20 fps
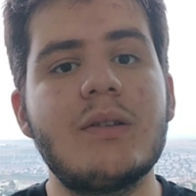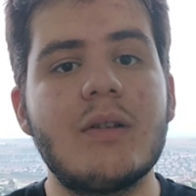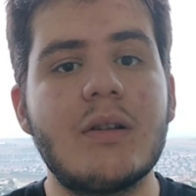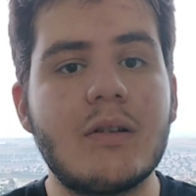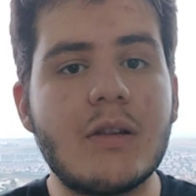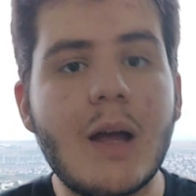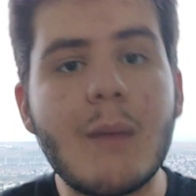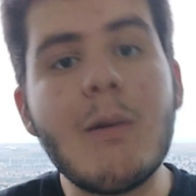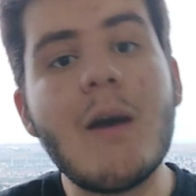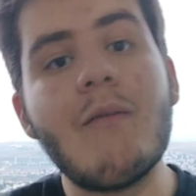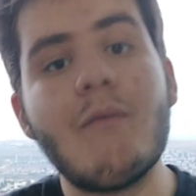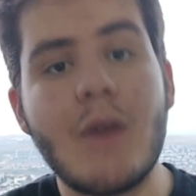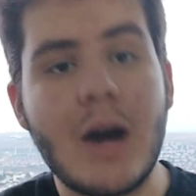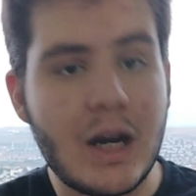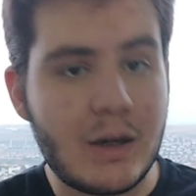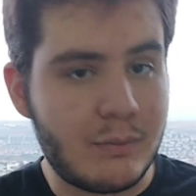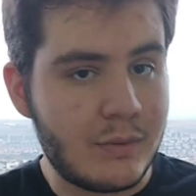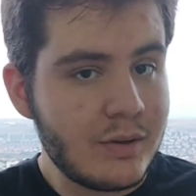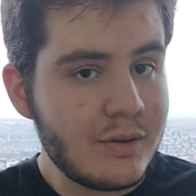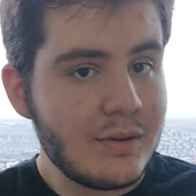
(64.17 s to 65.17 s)
the lab
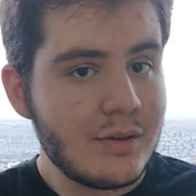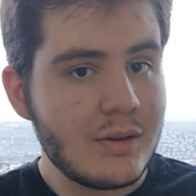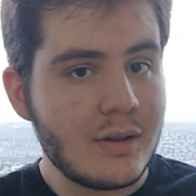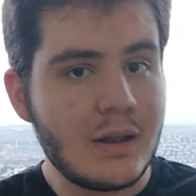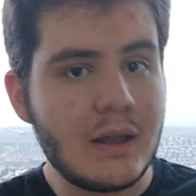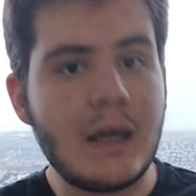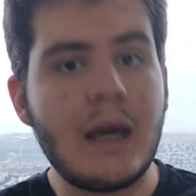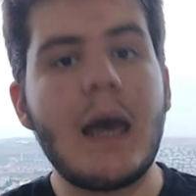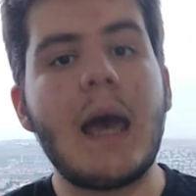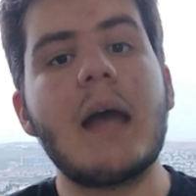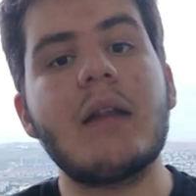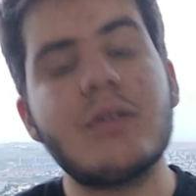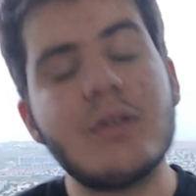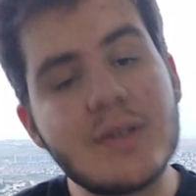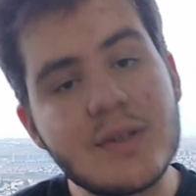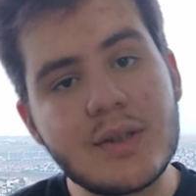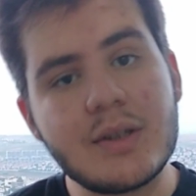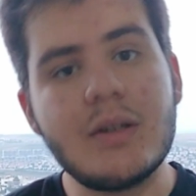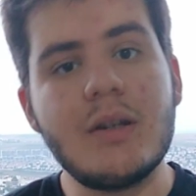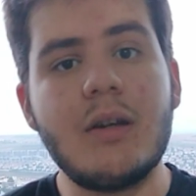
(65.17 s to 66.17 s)
environment and the
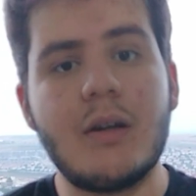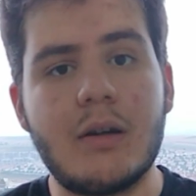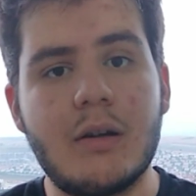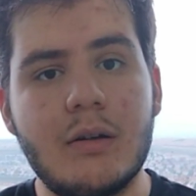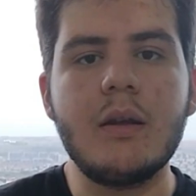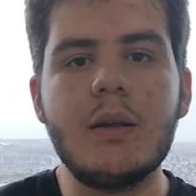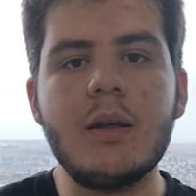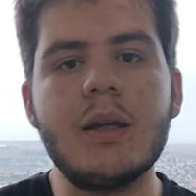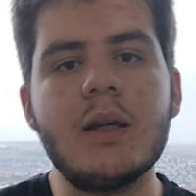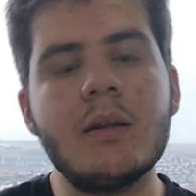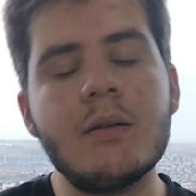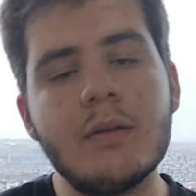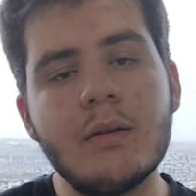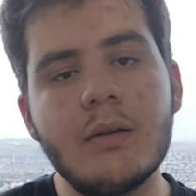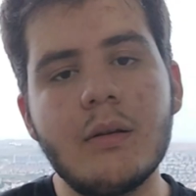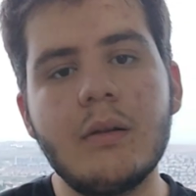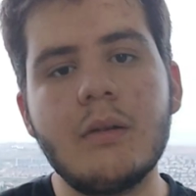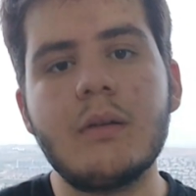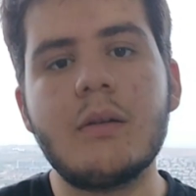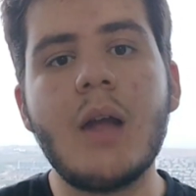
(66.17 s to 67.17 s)
sphere.
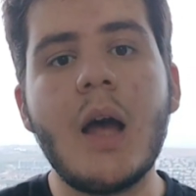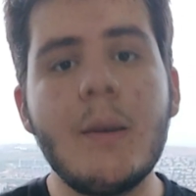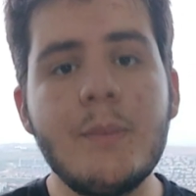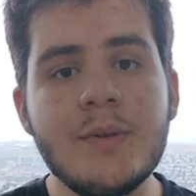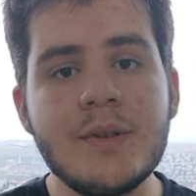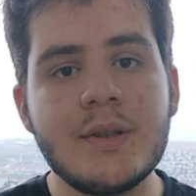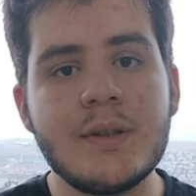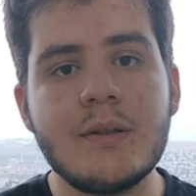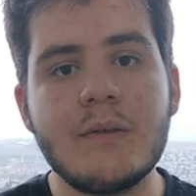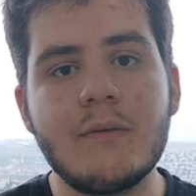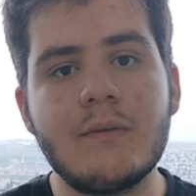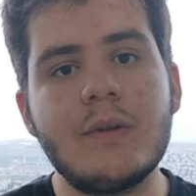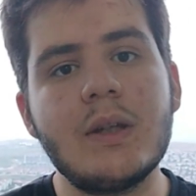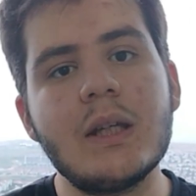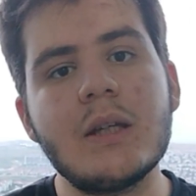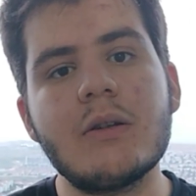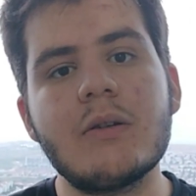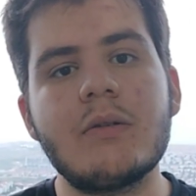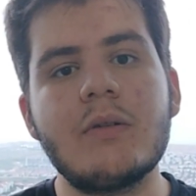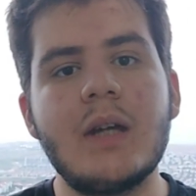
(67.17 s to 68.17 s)
In labs, we
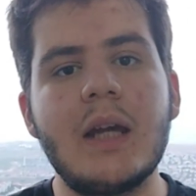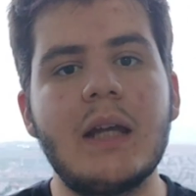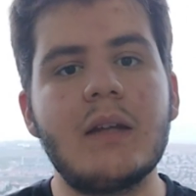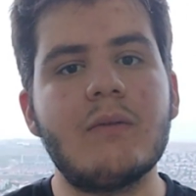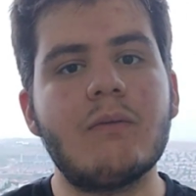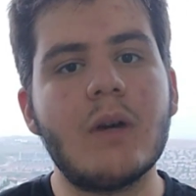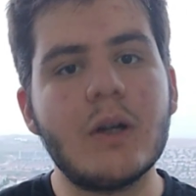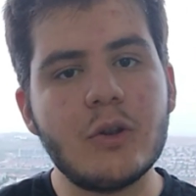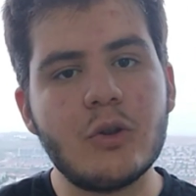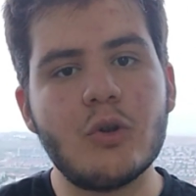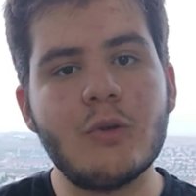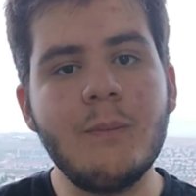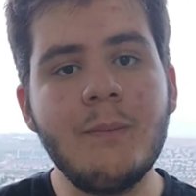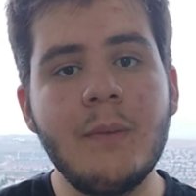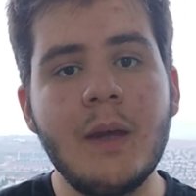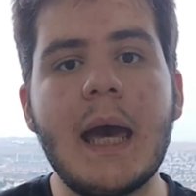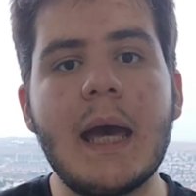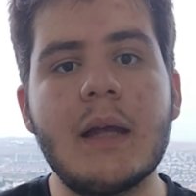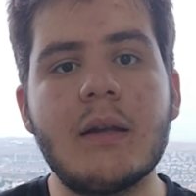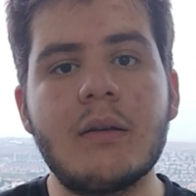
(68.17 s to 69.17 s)
create vacuum
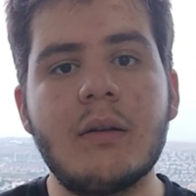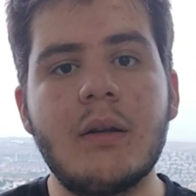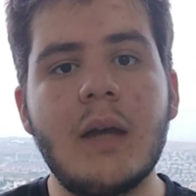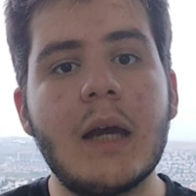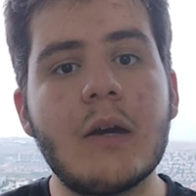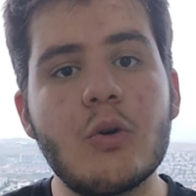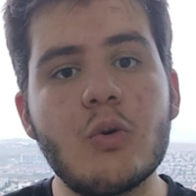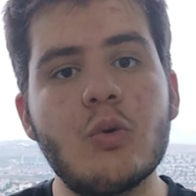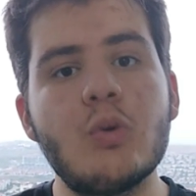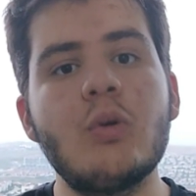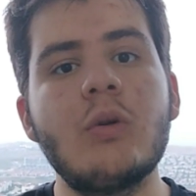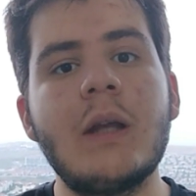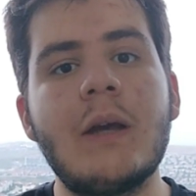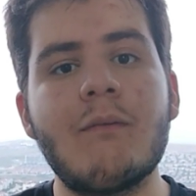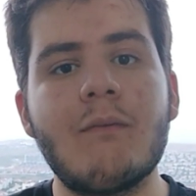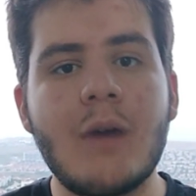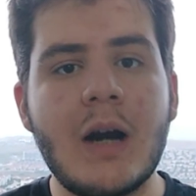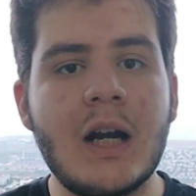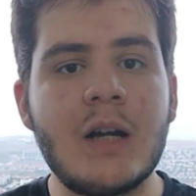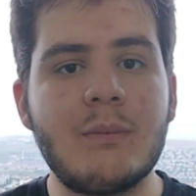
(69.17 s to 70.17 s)
and a cool
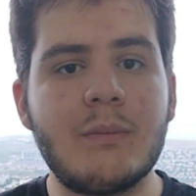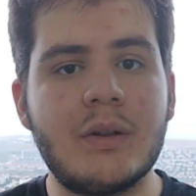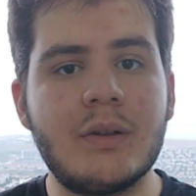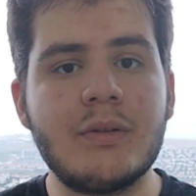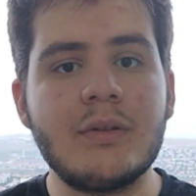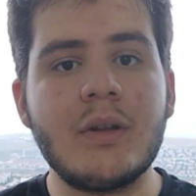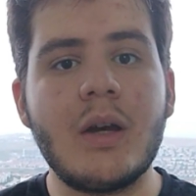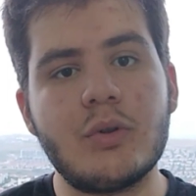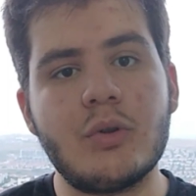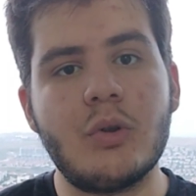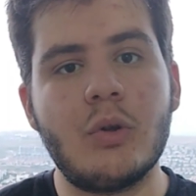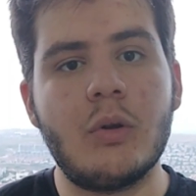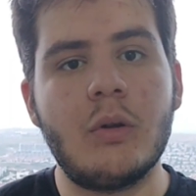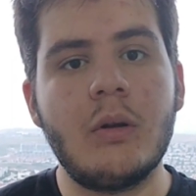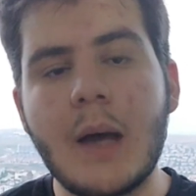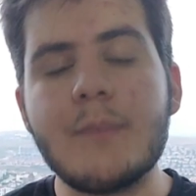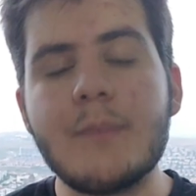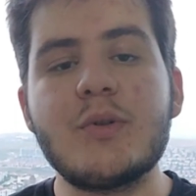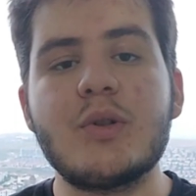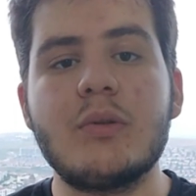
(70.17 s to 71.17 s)
environment to
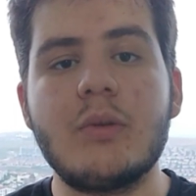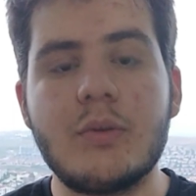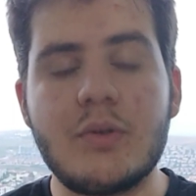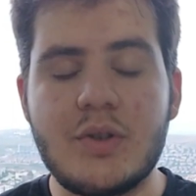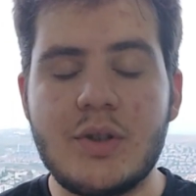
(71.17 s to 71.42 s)
absolute